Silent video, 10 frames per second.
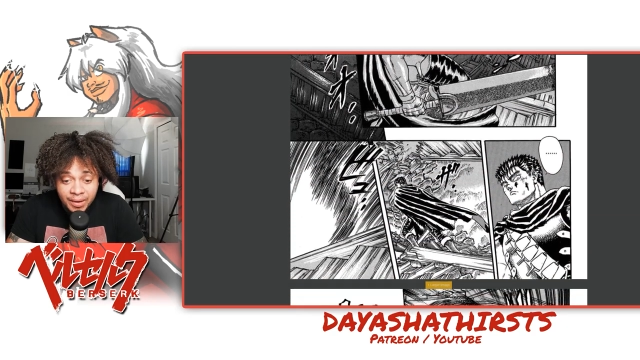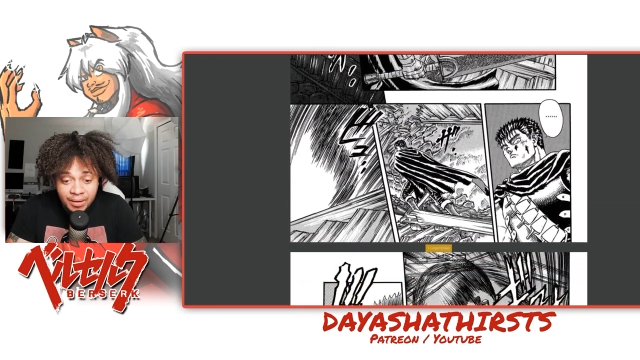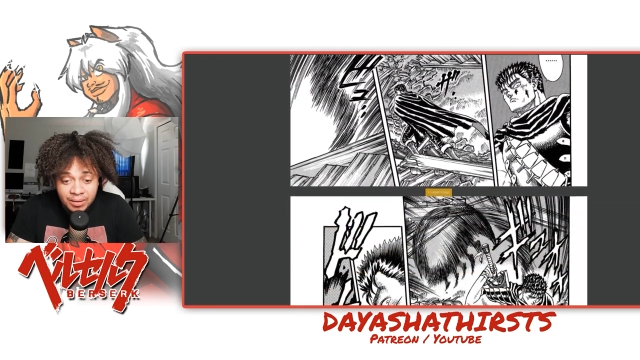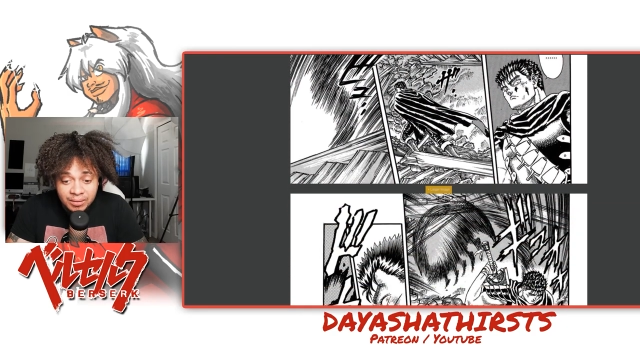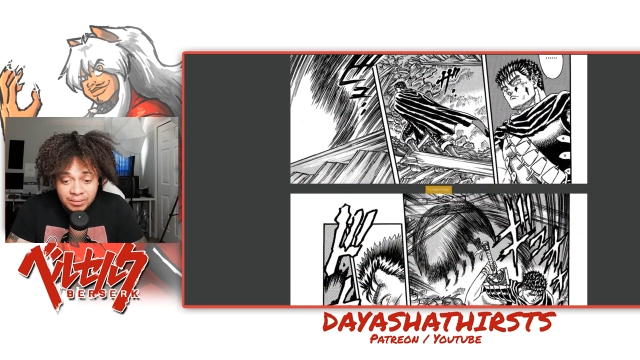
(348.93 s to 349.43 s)

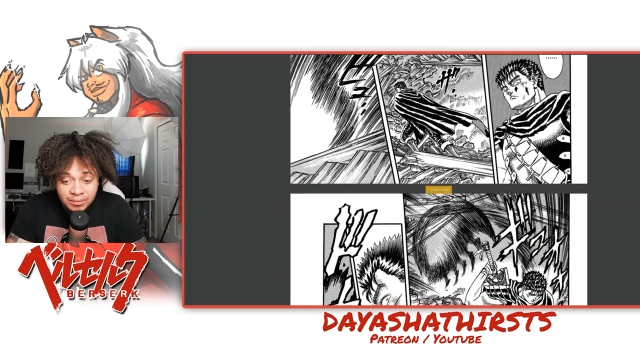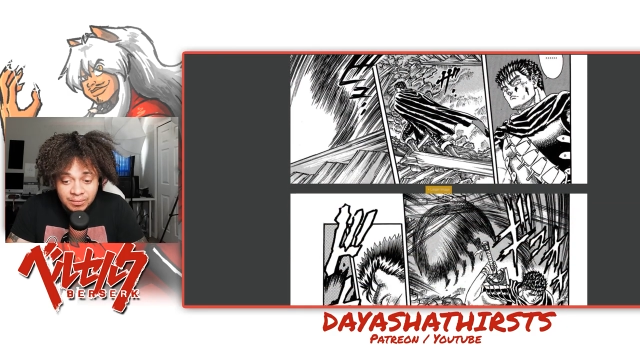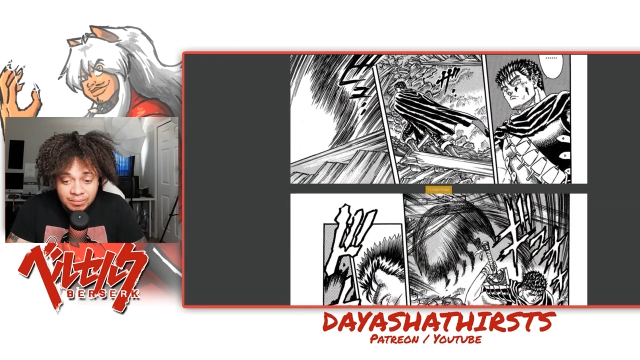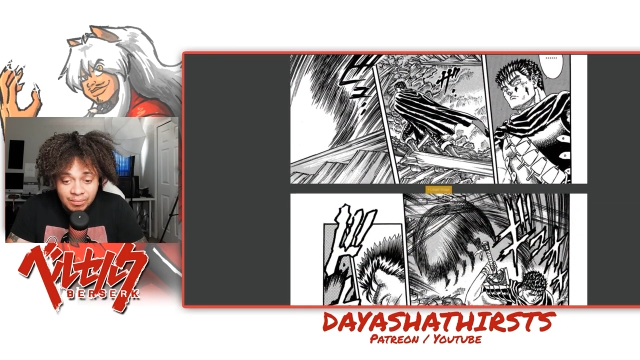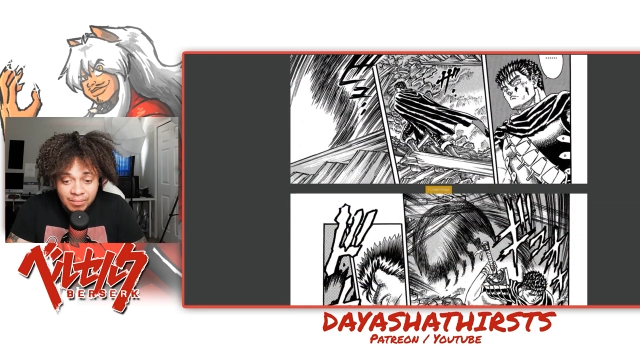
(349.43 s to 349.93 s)

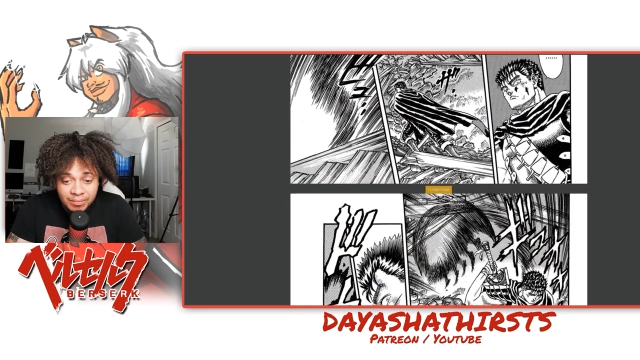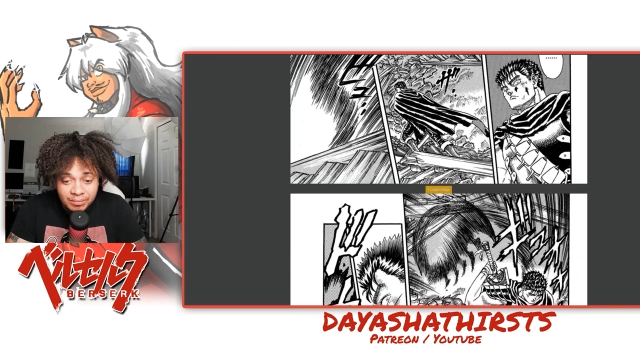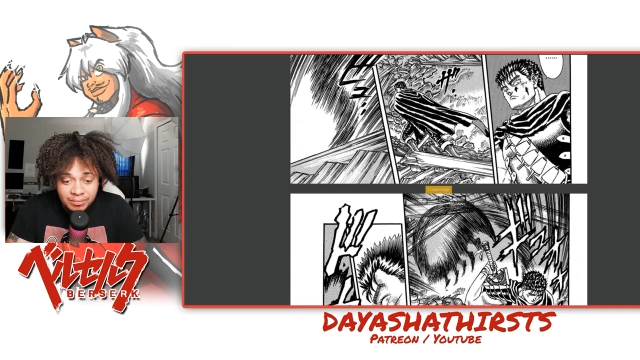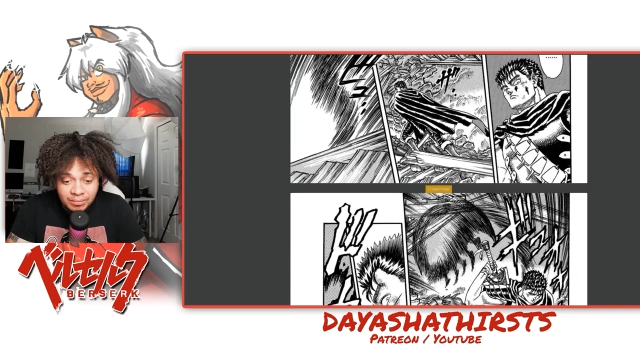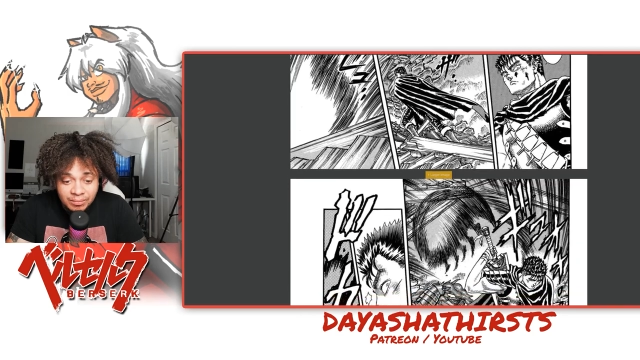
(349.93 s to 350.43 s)

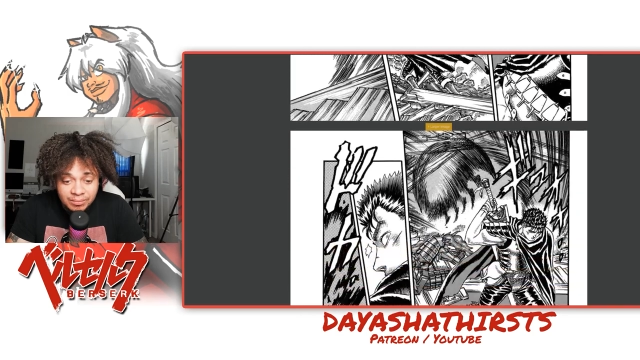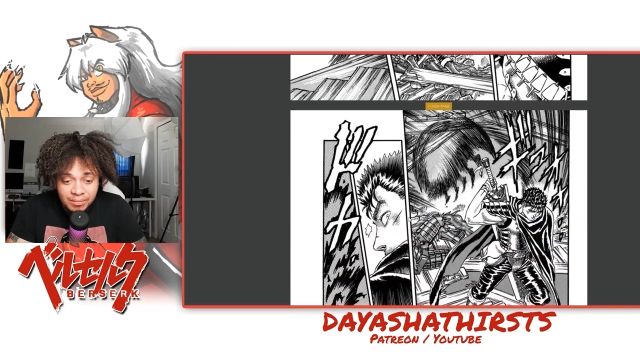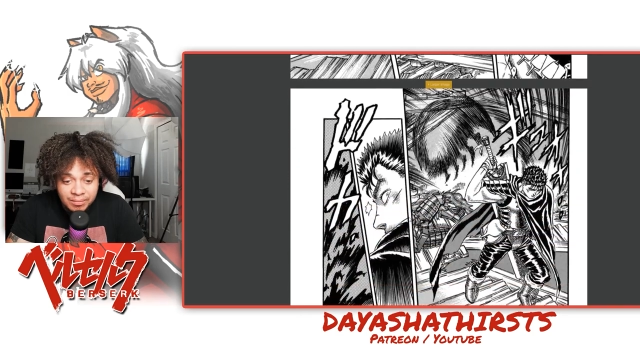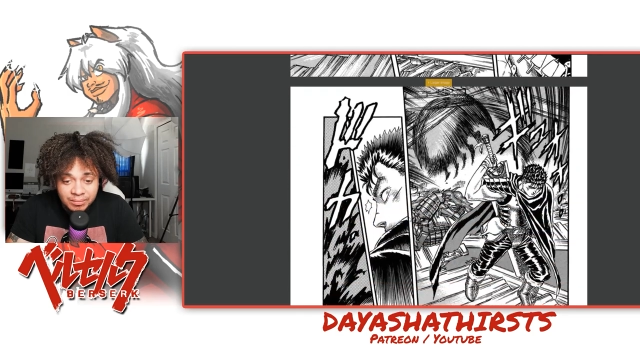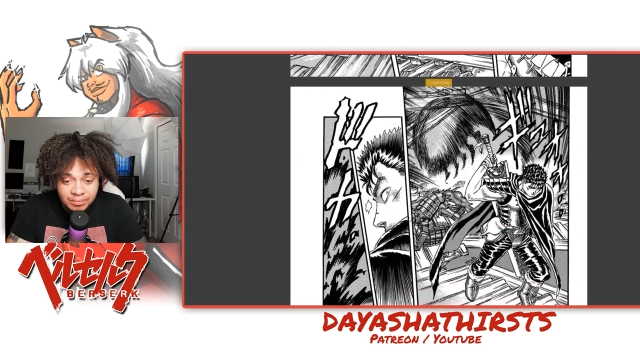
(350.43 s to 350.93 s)

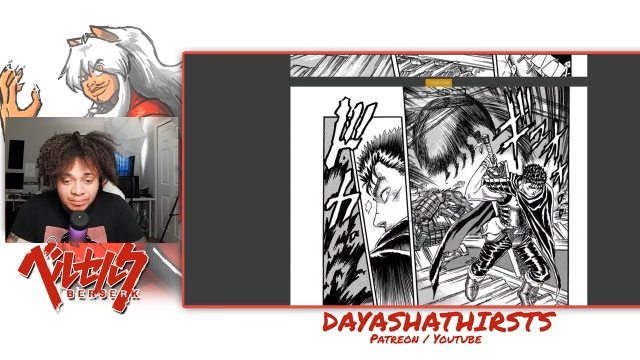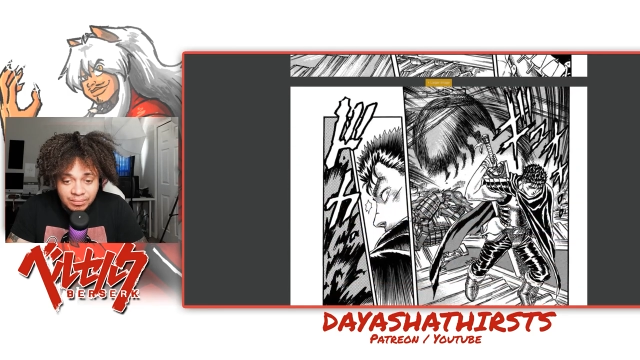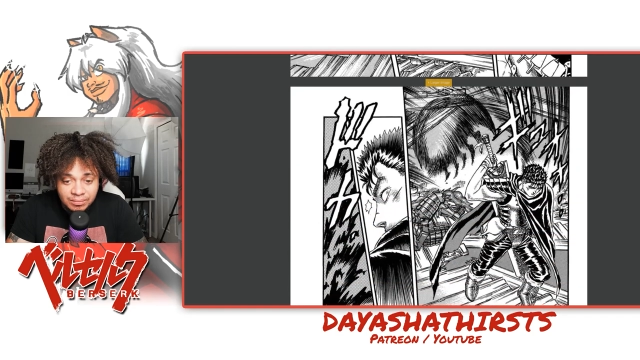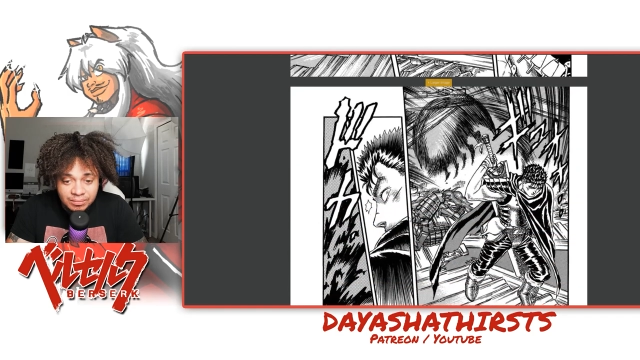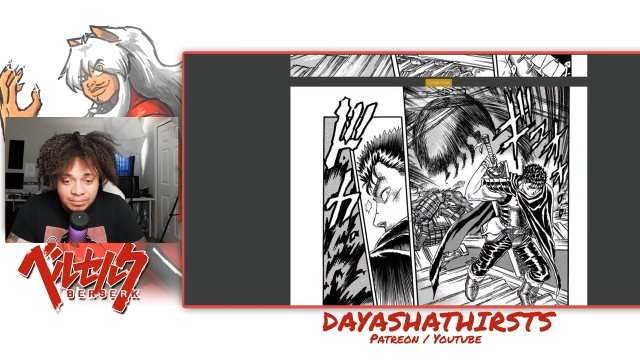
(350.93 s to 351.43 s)

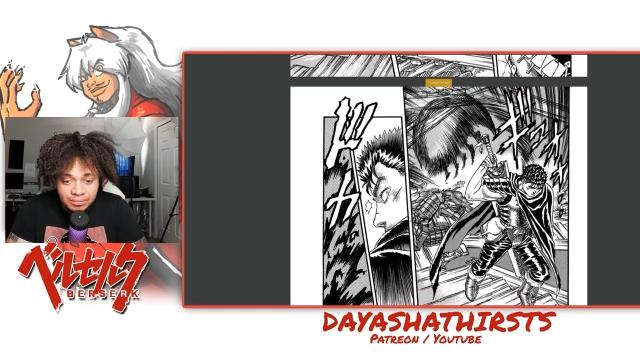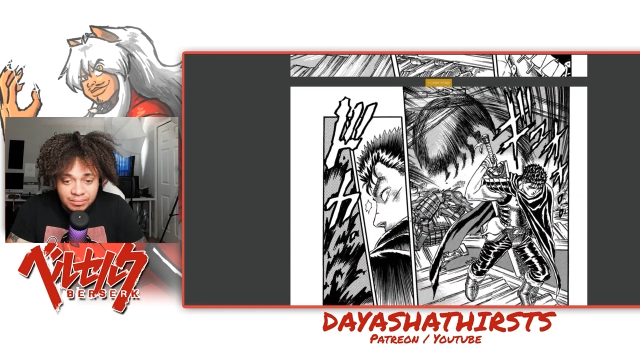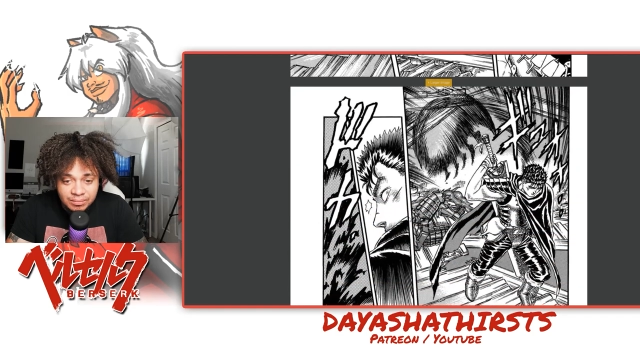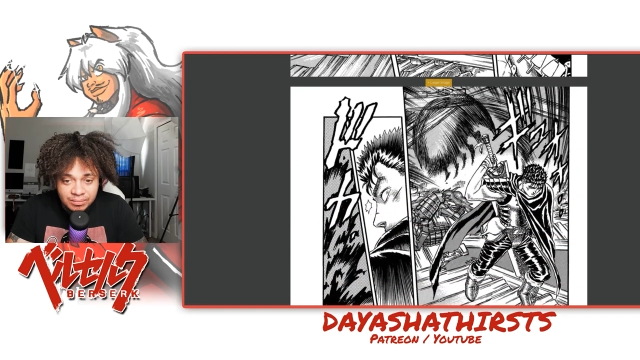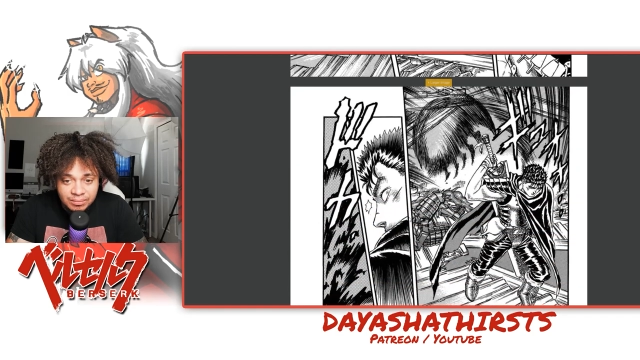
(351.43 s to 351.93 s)

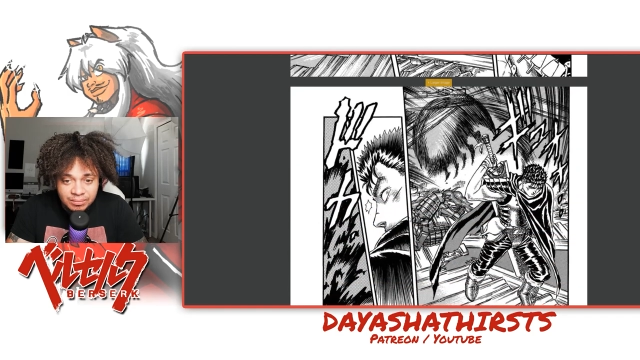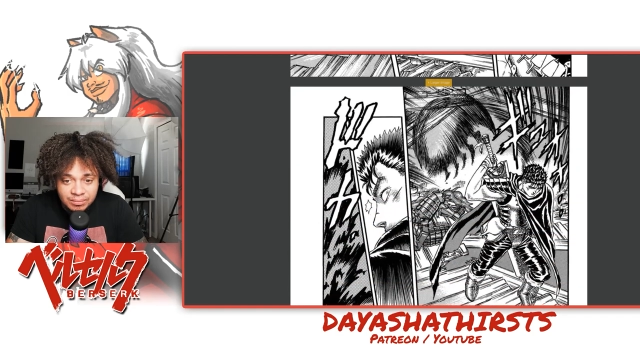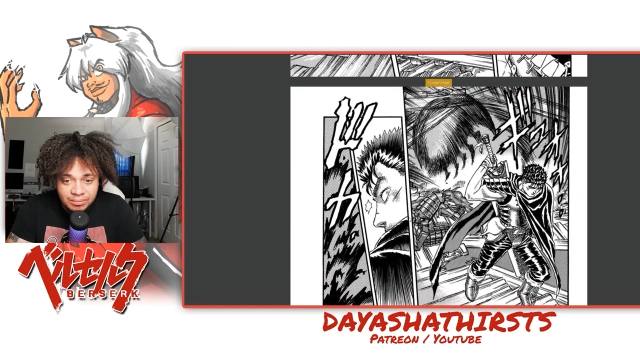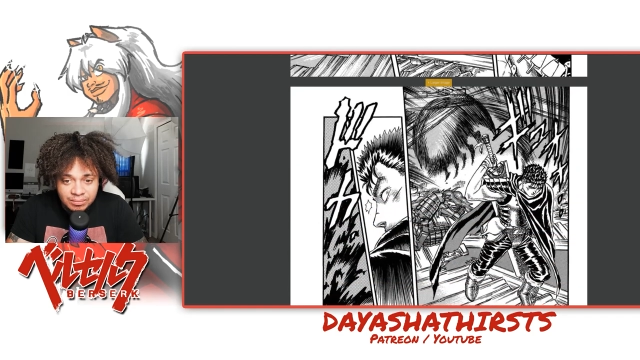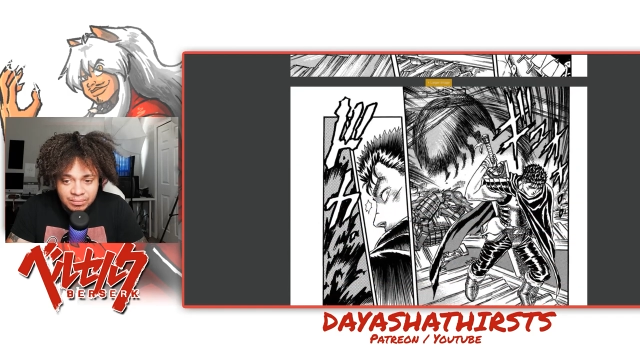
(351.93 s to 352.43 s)
(silence)